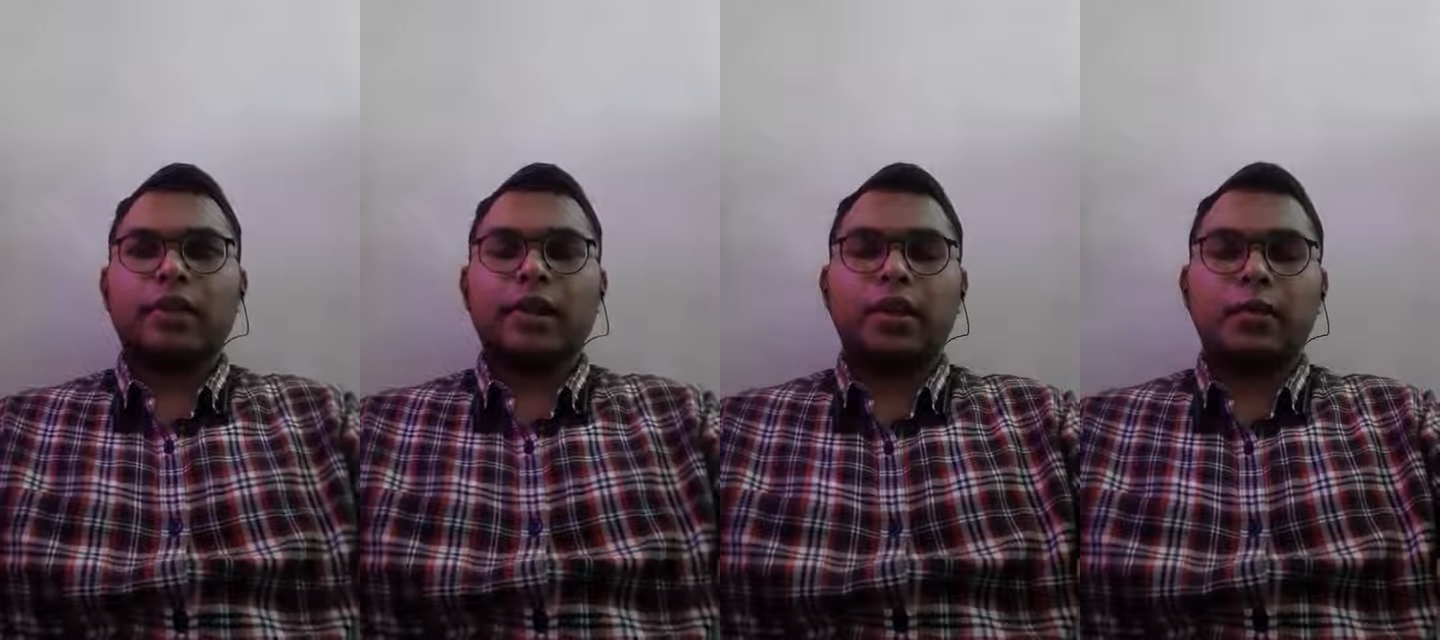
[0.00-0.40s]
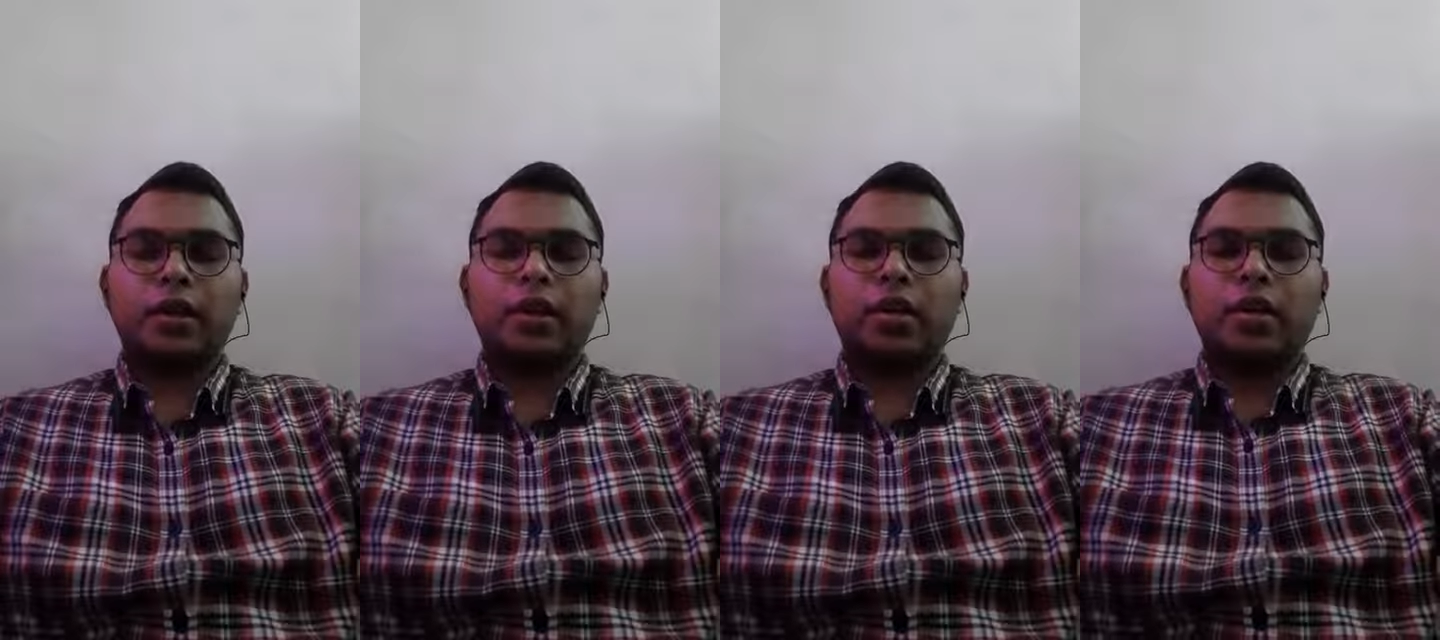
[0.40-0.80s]

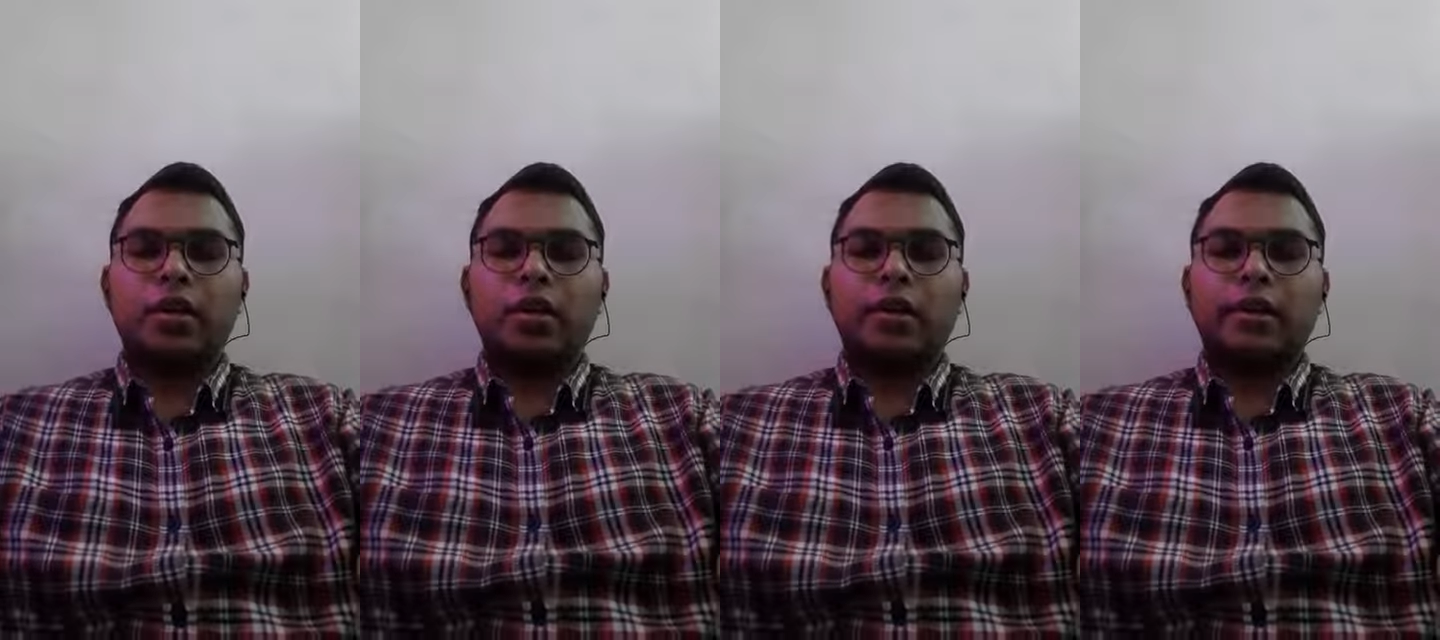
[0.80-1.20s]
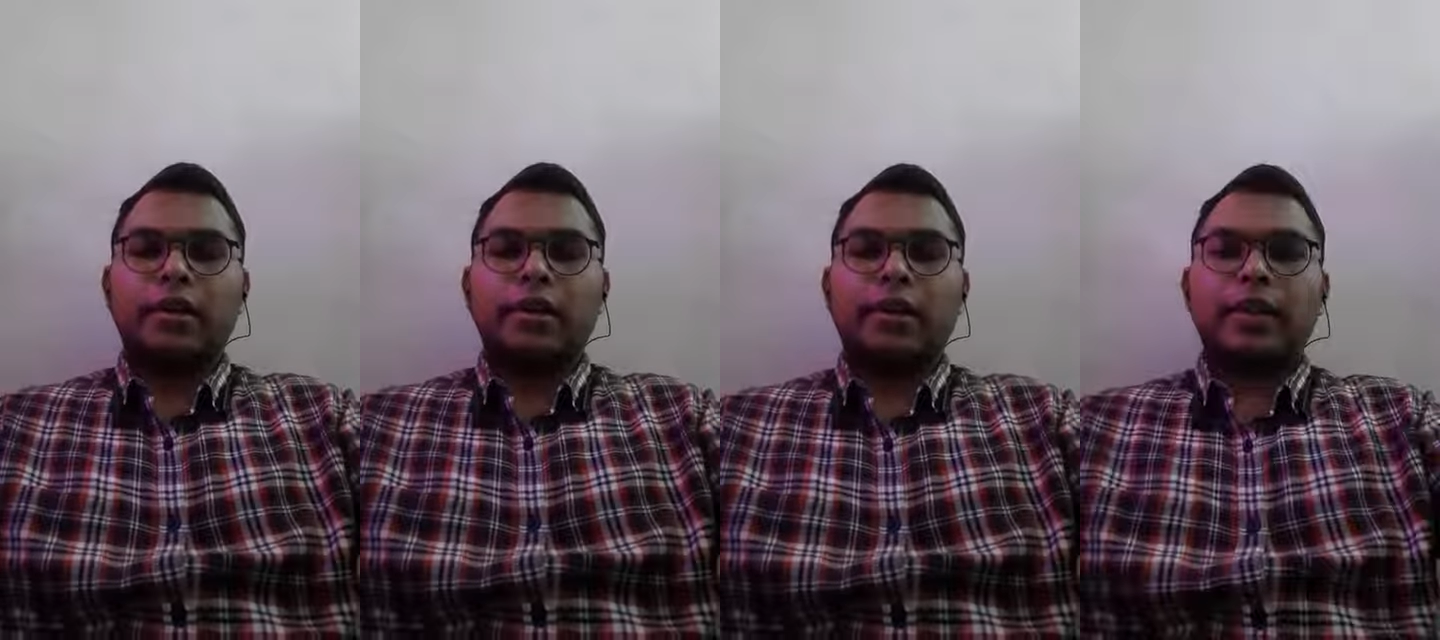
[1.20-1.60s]
element
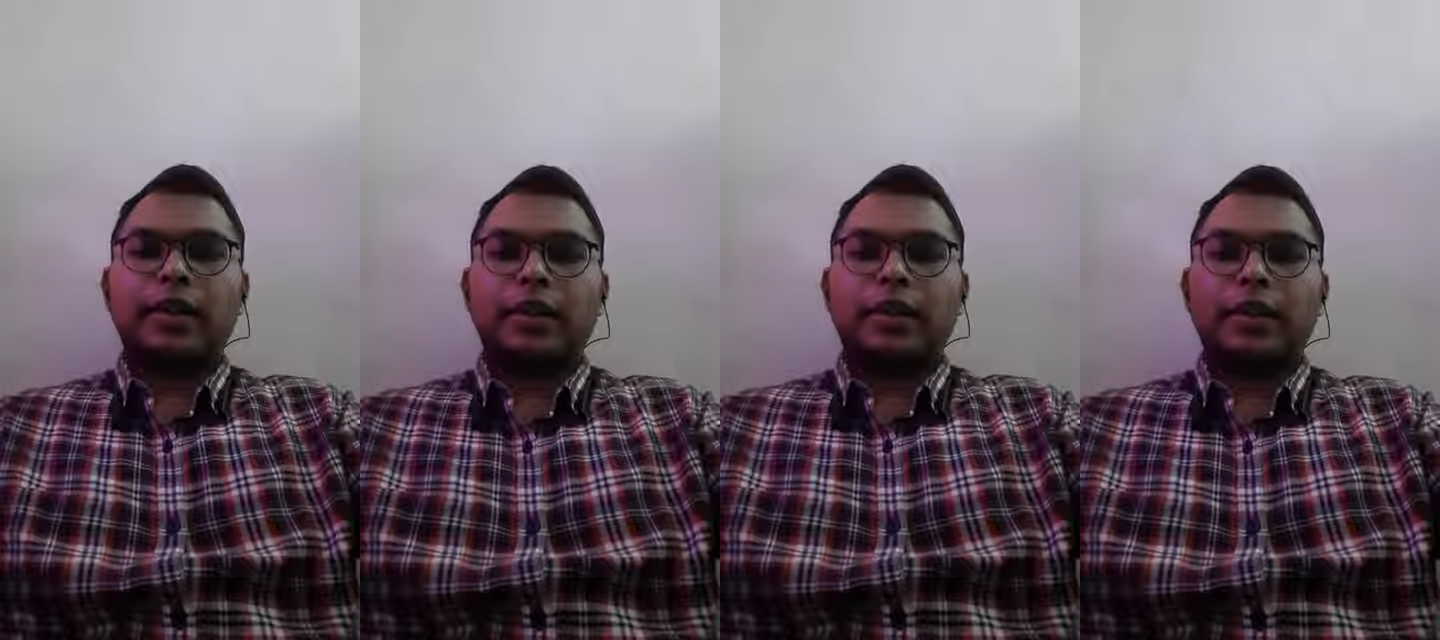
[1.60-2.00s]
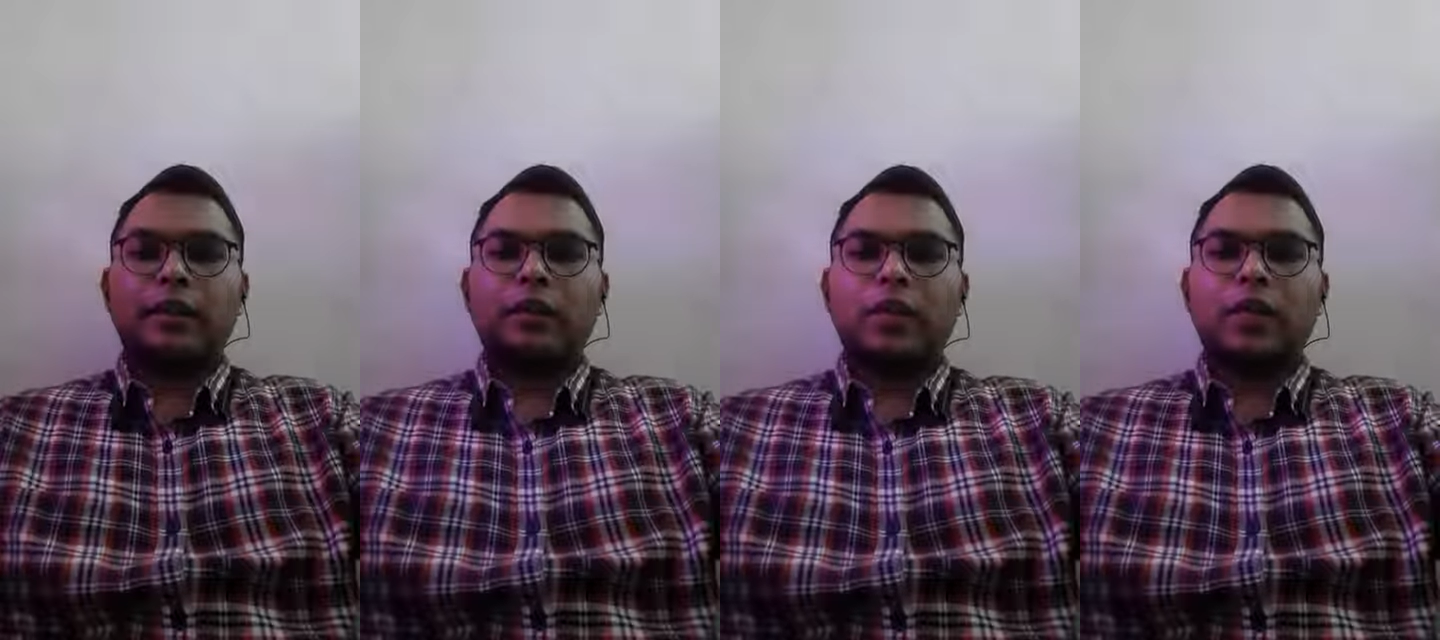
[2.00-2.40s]
in that array.